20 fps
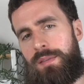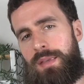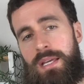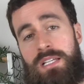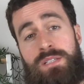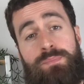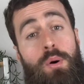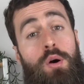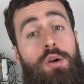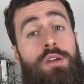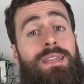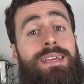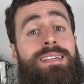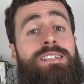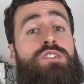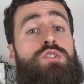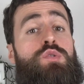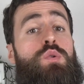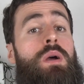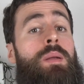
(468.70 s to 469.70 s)
The next point
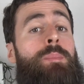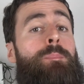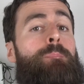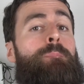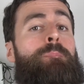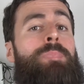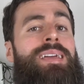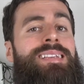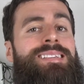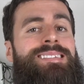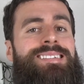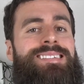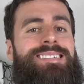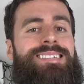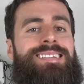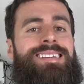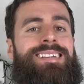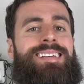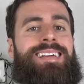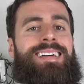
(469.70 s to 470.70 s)
is to admit
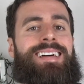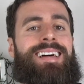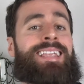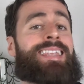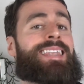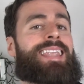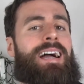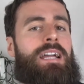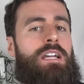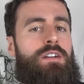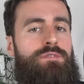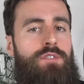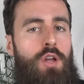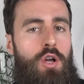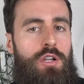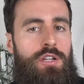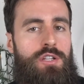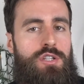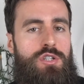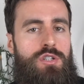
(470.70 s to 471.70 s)
a lack of
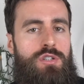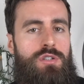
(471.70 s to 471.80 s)
knowledge.